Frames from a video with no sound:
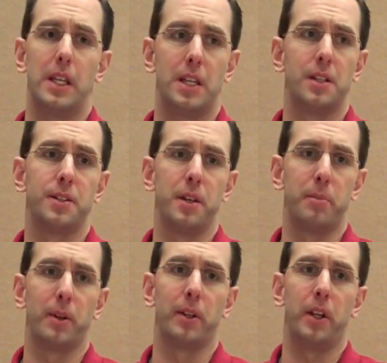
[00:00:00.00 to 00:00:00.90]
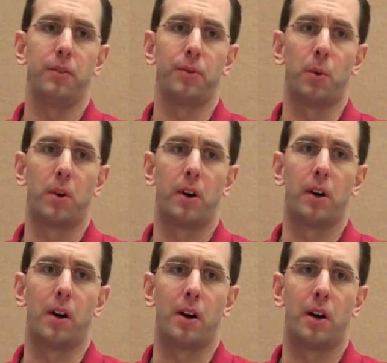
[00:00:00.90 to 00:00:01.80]
is the ability
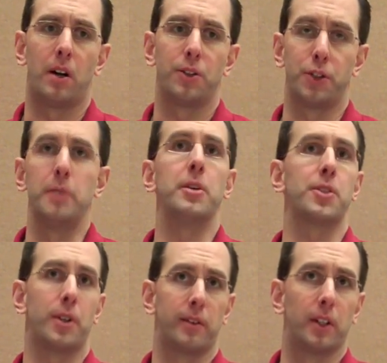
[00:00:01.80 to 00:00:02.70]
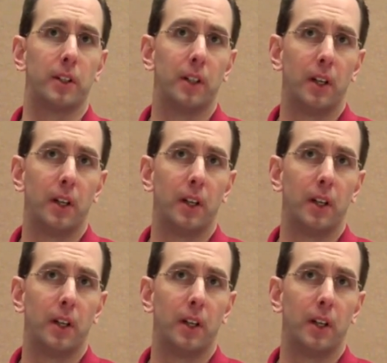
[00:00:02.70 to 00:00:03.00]
for our streaming server